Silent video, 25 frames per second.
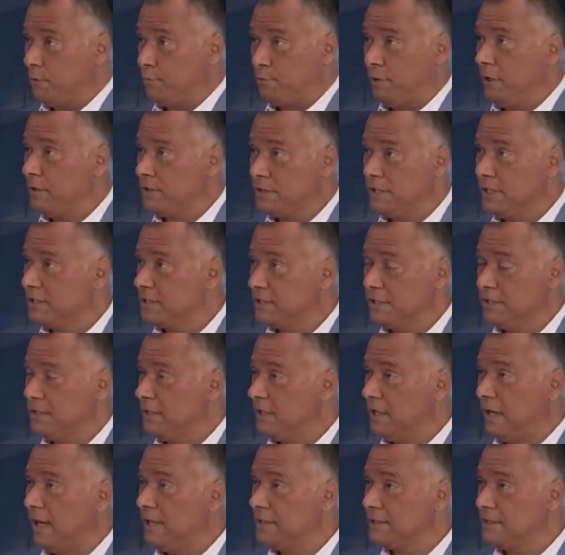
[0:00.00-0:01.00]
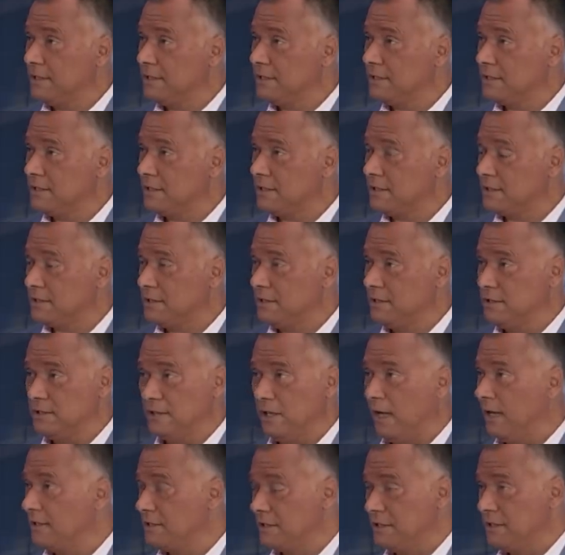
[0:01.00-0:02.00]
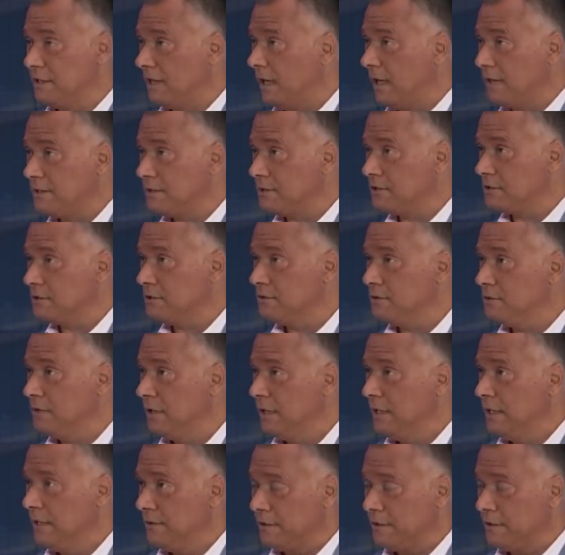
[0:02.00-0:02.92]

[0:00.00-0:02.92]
protests in the 1960s, 1992,